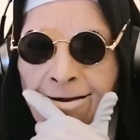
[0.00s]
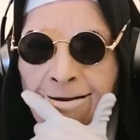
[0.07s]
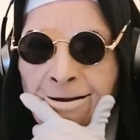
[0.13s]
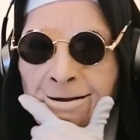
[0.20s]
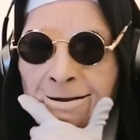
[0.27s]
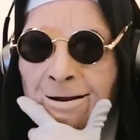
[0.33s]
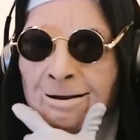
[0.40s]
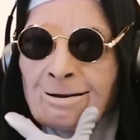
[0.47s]
I
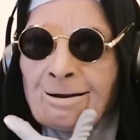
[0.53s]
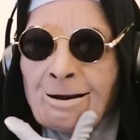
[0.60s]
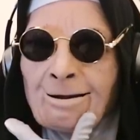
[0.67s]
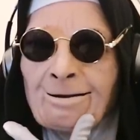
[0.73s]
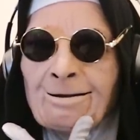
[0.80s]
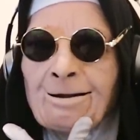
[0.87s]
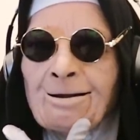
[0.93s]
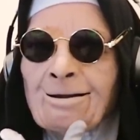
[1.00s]
like
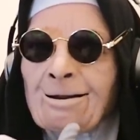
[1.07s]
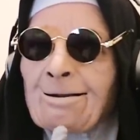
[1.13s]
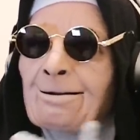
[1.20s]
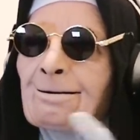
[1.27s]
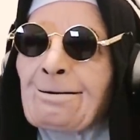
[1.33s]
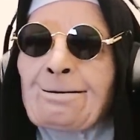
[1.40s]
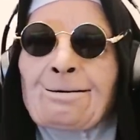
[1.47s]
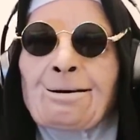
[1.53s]
that. He's saying
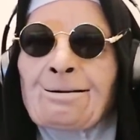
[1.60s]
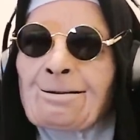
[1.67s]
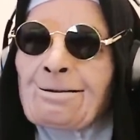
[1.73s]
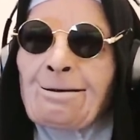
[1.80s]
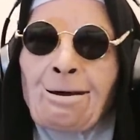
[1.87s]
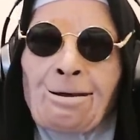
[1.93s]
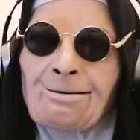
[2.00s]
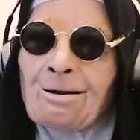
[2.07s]
cool kids
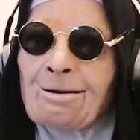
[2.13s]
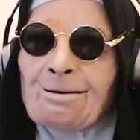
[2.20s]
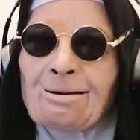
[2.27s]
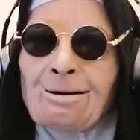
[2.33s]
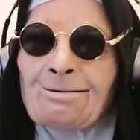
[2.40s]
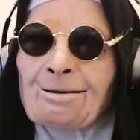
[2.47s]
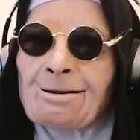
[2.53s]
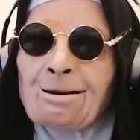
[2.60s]
know me, you
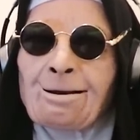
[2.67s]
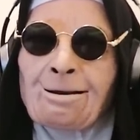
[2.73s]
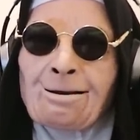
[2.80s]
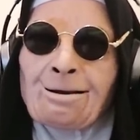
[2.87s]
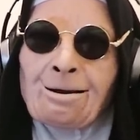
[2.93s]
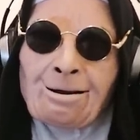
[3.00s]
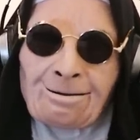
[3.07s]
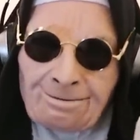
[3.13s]
know what I'm
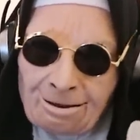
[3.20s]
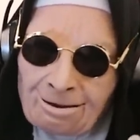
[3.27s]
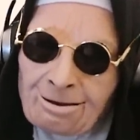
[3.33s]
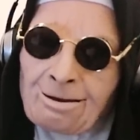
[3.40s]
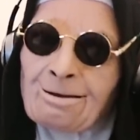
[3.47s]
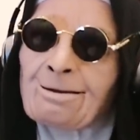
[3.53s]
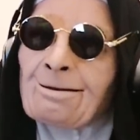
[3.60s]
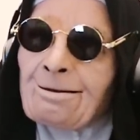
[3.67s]
saying?
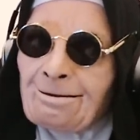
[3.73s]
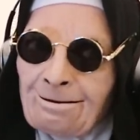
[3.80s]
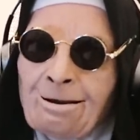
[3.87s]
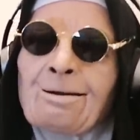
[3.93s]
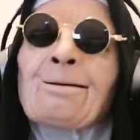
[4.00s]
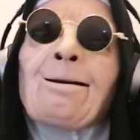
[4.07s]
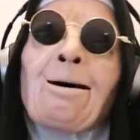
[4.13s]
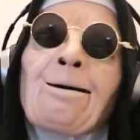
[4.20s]
Because
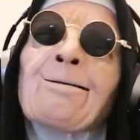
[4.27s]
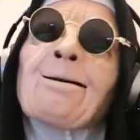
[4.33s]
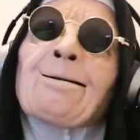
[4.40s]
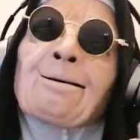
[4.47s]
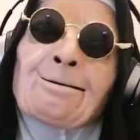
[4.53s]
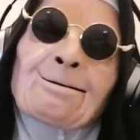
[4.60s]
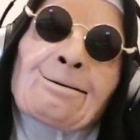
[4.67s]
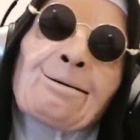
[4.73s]
they know me,
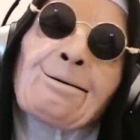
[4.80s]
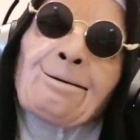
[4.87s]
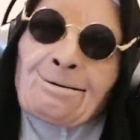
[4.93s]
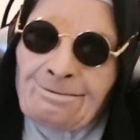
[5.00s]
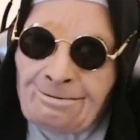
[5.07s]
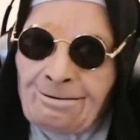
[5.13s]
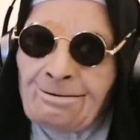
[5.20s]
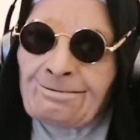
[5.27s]
they're cool,
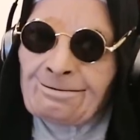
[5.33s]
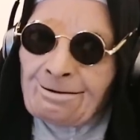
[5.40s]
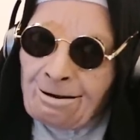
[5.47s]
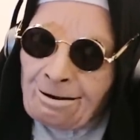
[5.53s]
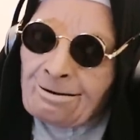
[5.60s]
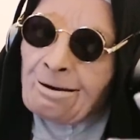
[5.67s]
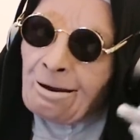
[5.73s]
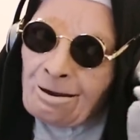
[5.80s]
you know what I'm
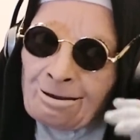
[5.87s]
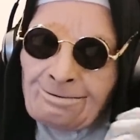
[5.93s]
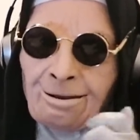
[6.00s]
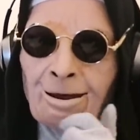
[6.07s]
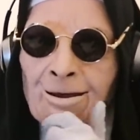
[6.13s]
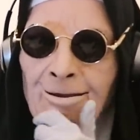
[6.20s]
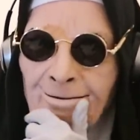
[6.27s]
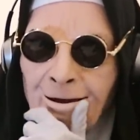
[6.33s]
saying? Goes
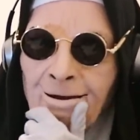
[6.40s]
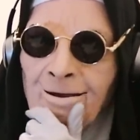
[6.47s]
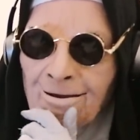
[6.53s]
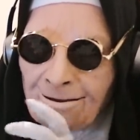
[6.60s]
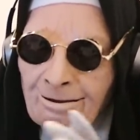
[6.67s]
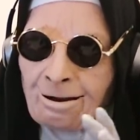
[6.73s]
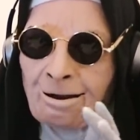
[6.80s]
both ways.